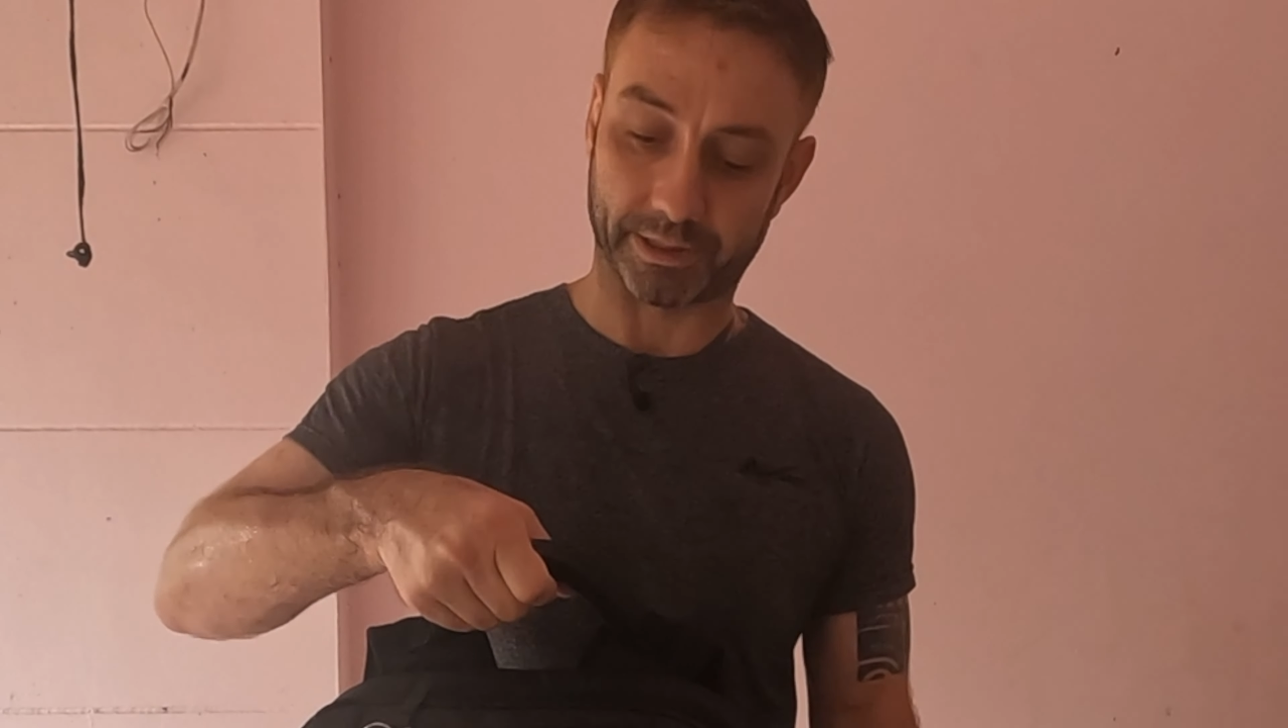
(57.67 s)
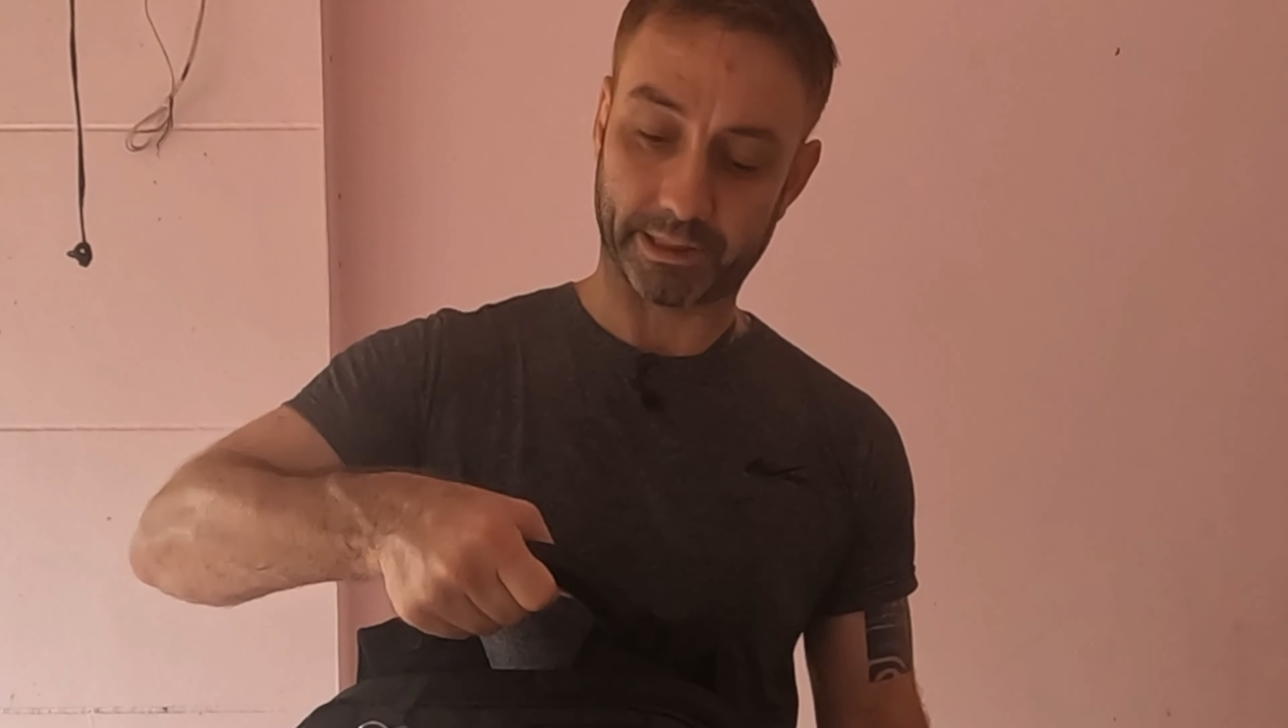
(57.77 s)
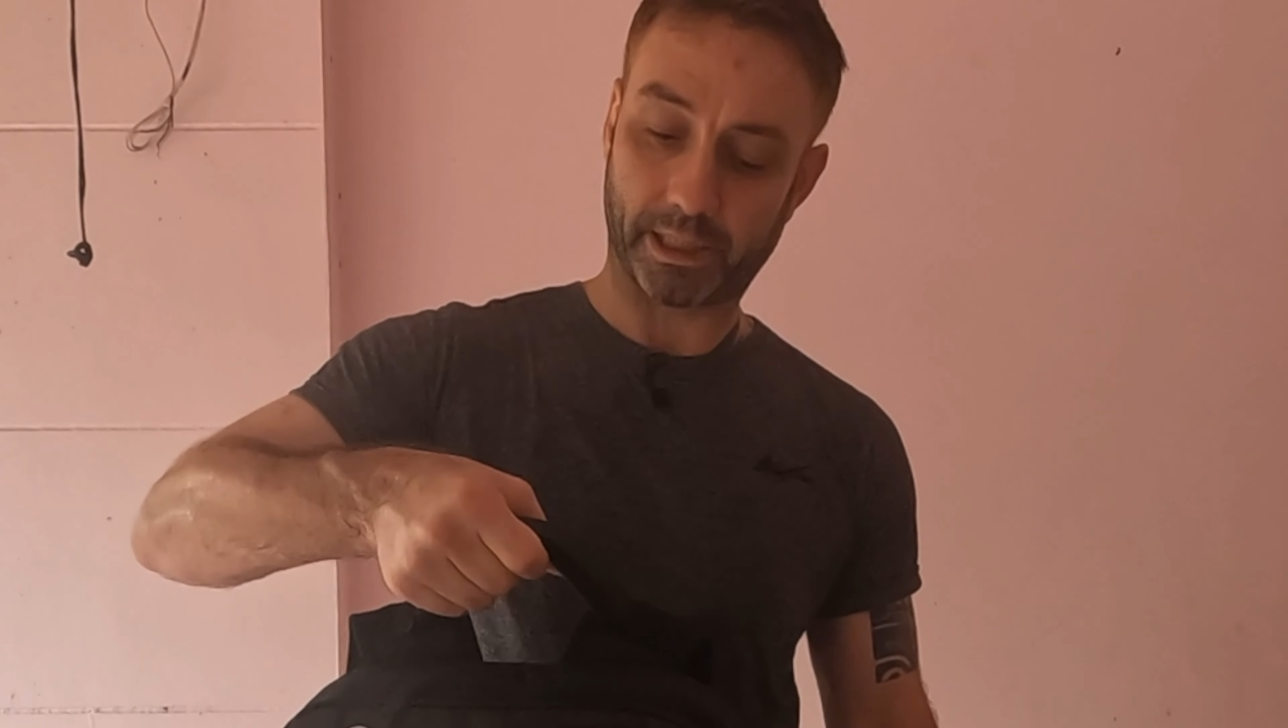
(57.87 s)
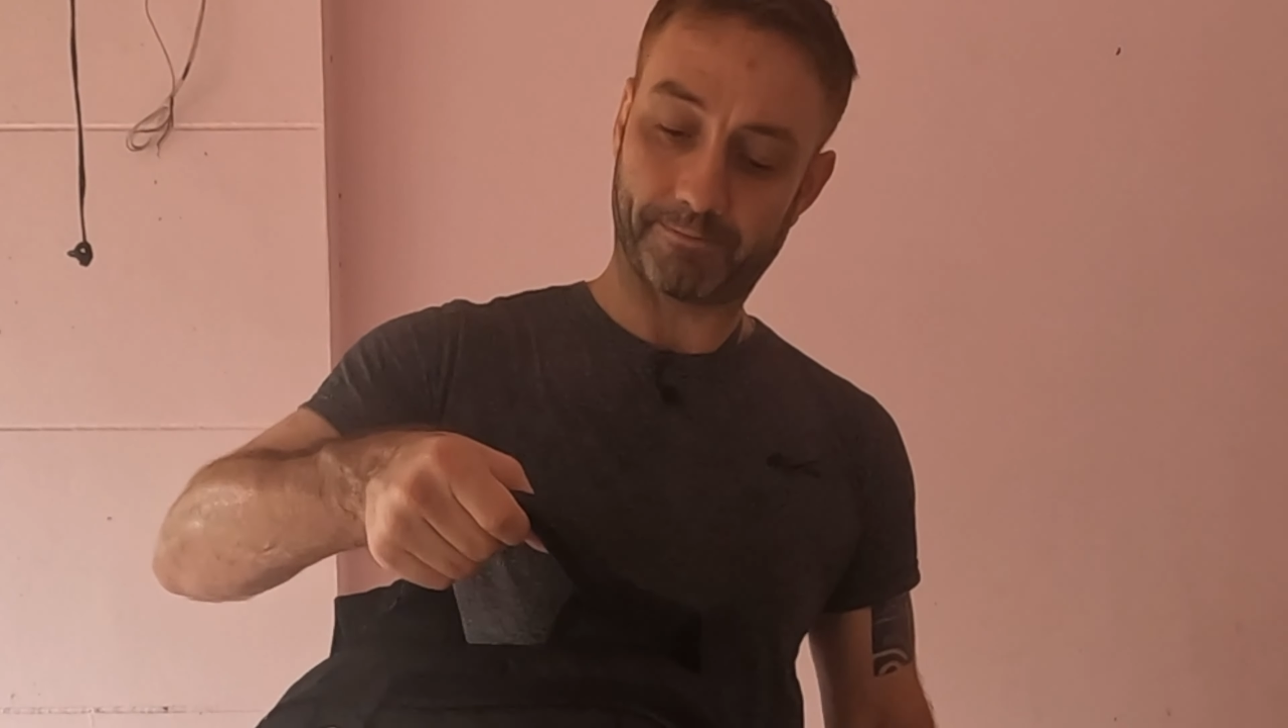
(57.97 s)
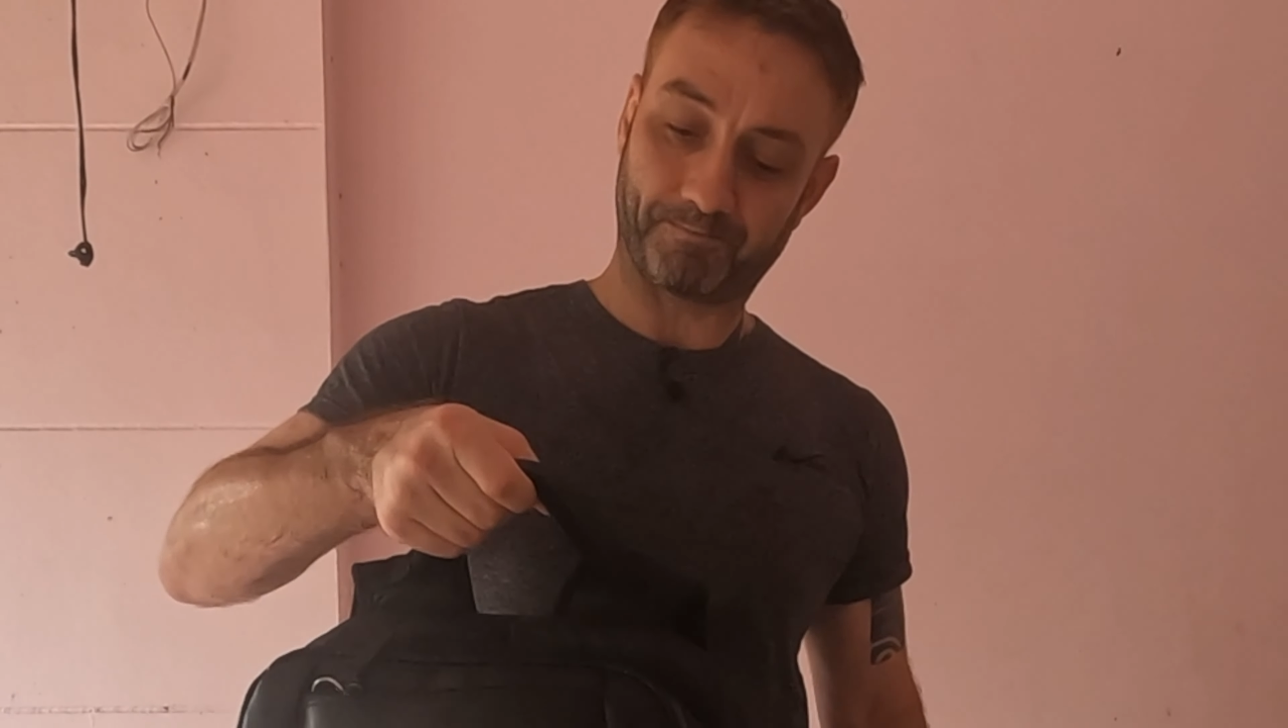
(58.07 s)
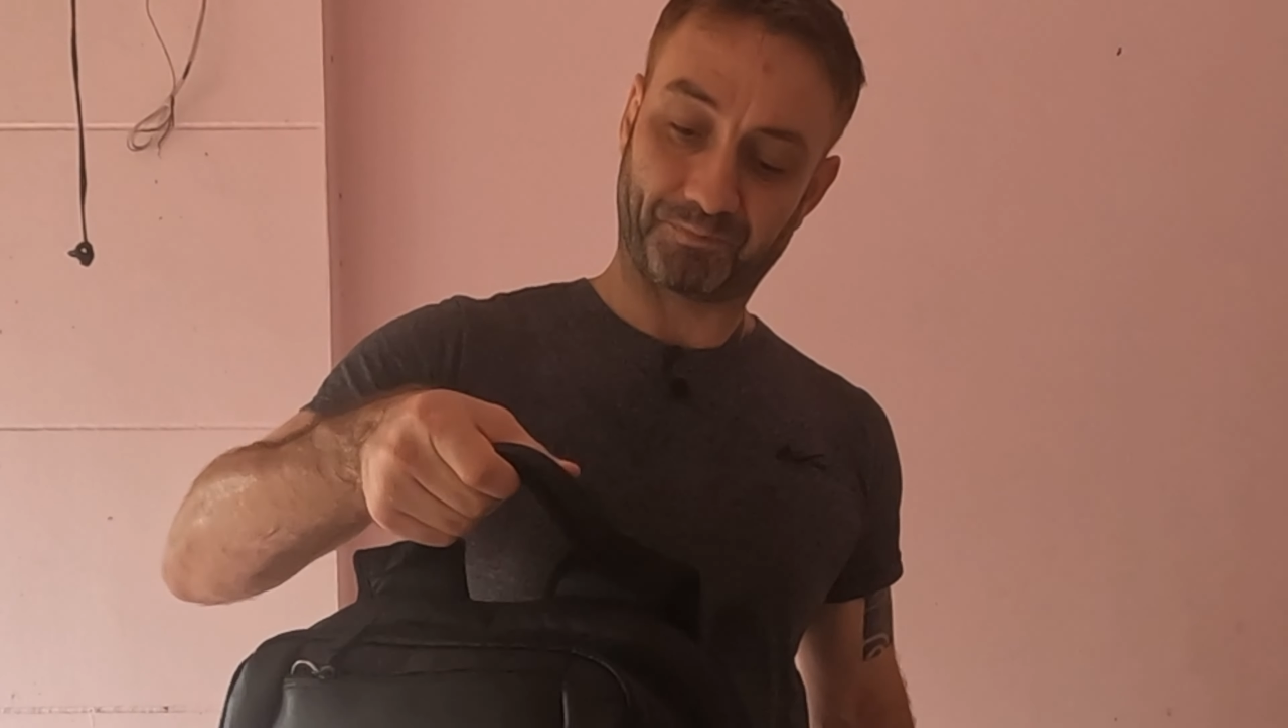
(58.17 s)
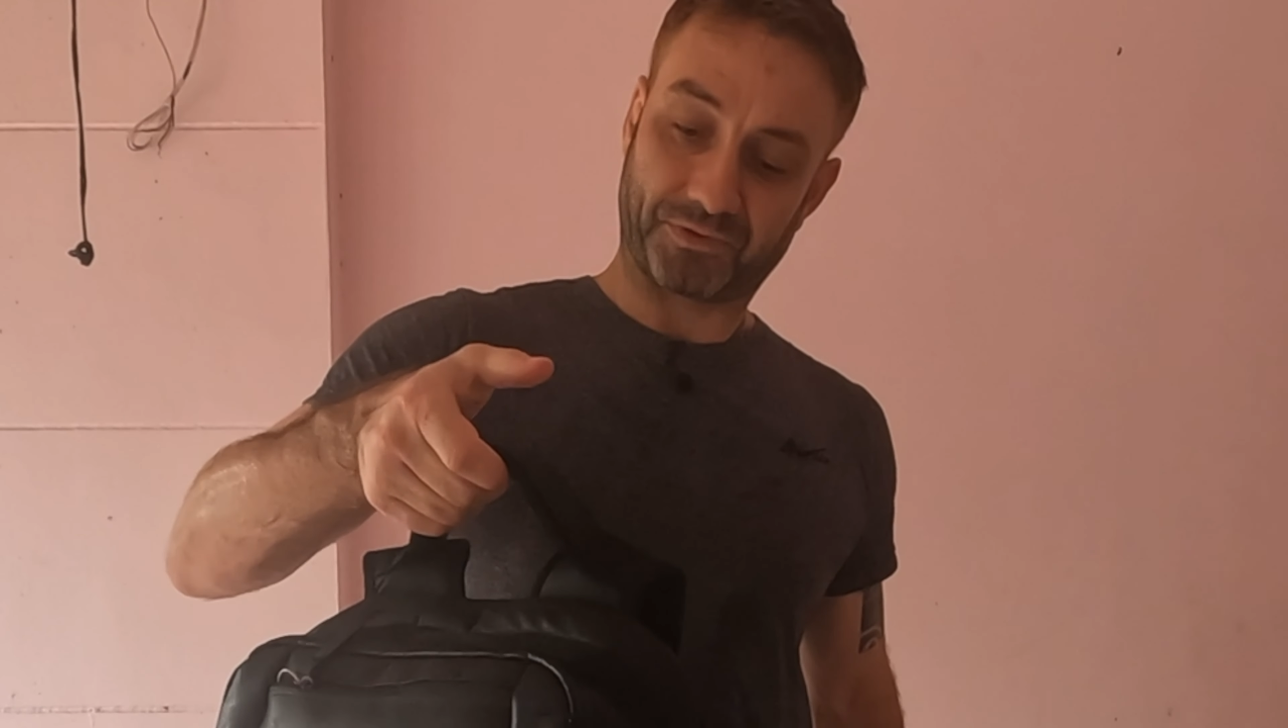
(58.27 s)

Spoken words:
top,